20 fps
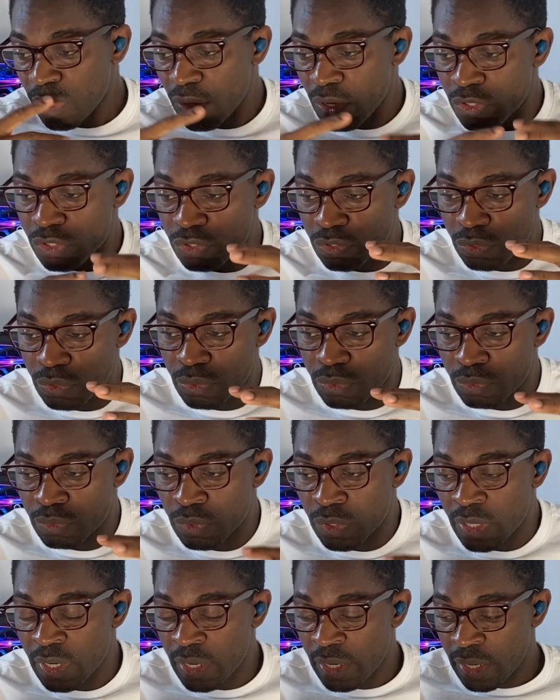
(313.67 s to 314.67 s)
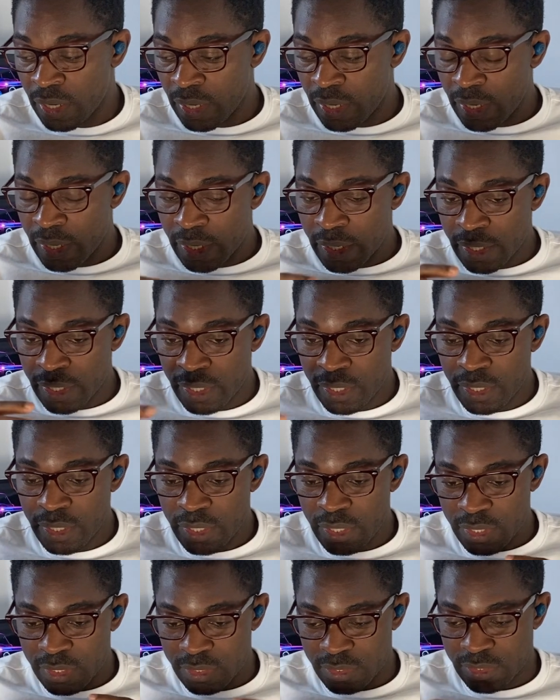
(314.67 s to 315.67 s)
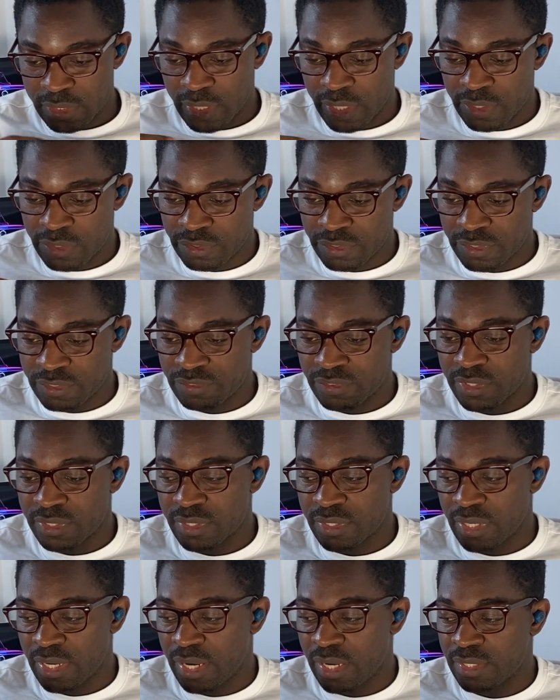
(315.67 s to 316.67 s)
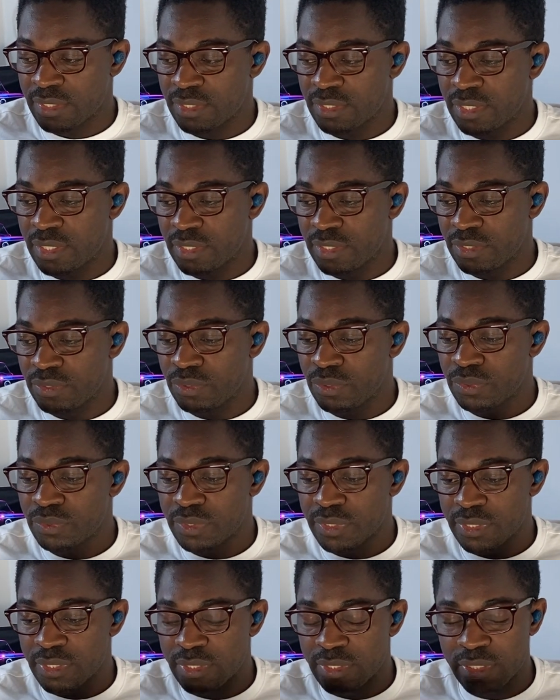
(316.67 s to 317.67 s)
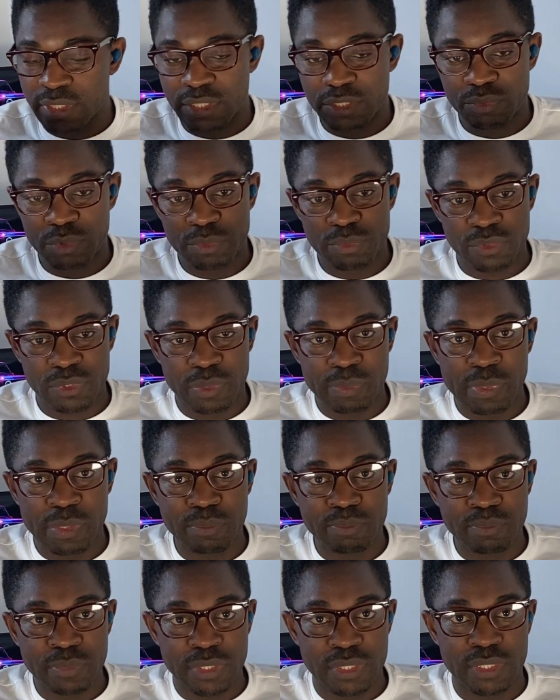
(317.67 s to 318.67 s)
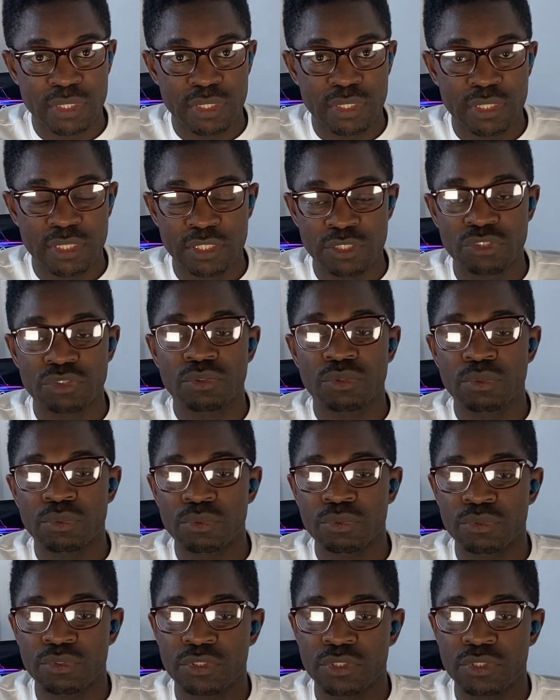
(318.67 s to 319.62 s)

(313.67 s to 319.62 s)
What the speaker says: So he is kind of emphasizing that they don't really teach people about money in schools.